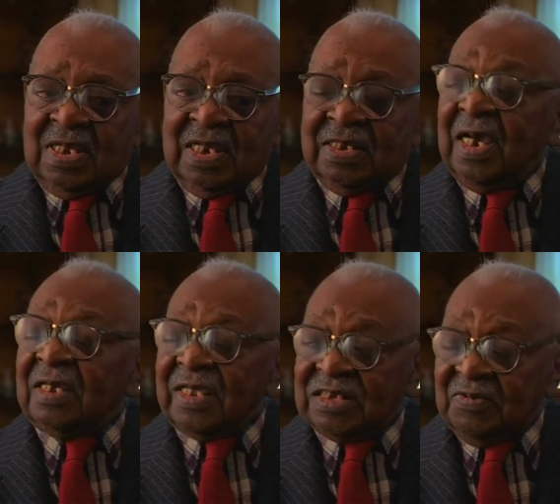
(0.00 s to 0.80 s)
And I,
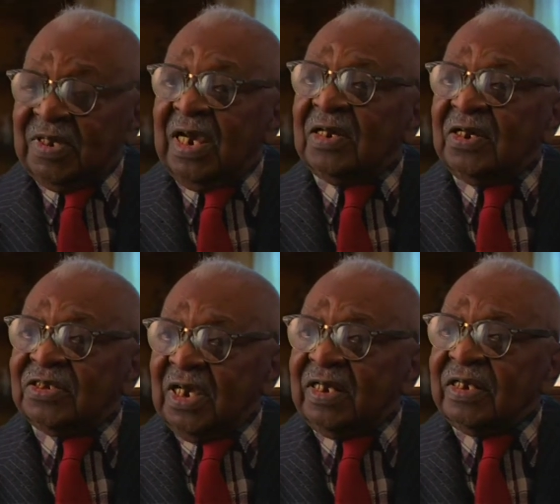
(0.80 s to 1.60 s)
that's when I heard
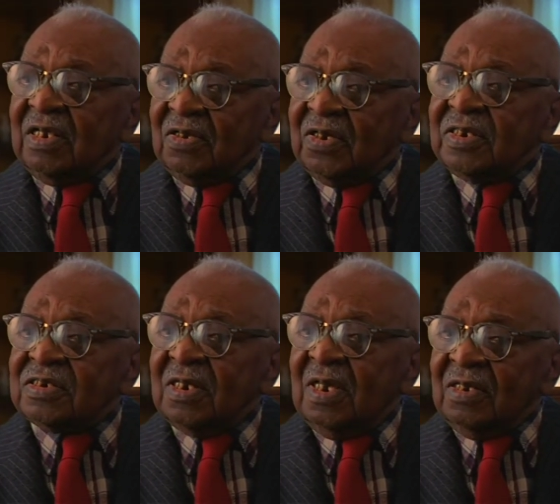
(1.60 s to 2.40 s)
John L.
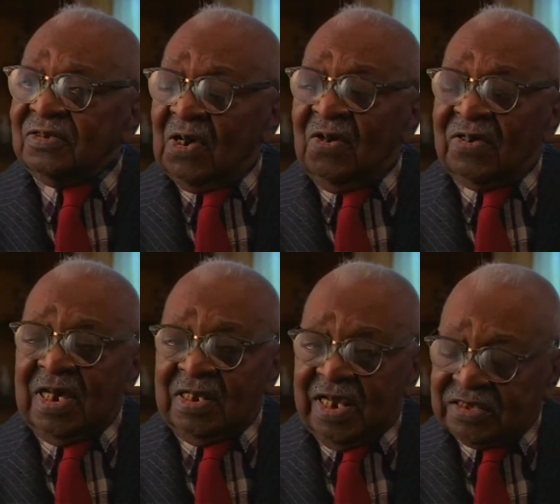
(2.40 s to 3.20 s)
Lewis talk.
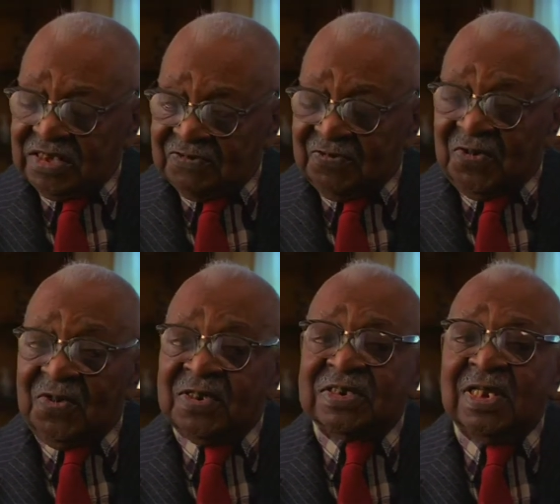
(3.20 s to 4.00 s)
I liked his
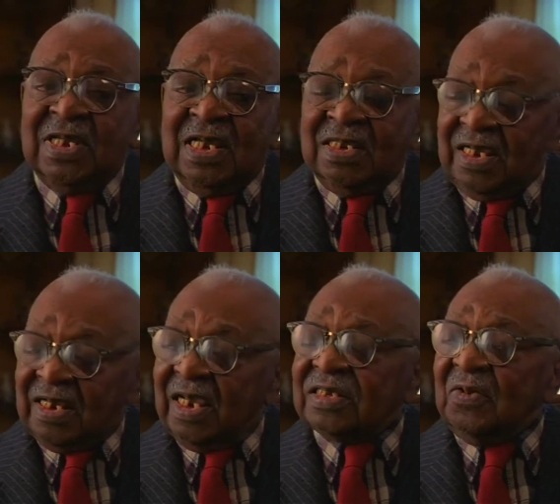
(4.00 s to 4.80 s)
voice, and I
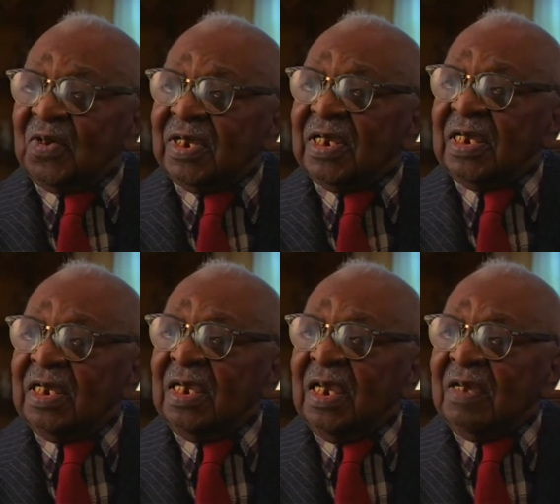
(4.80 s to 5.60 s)
liked the way
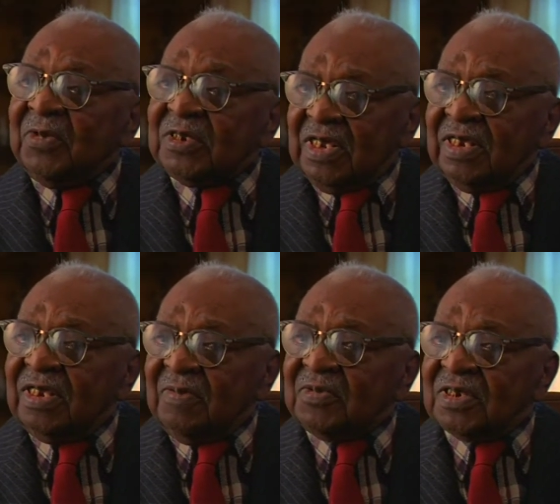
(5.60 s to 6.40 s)
he presented
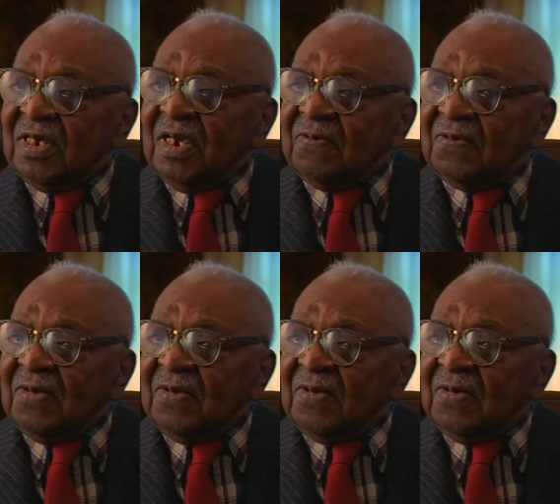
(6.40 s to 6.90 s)
himself.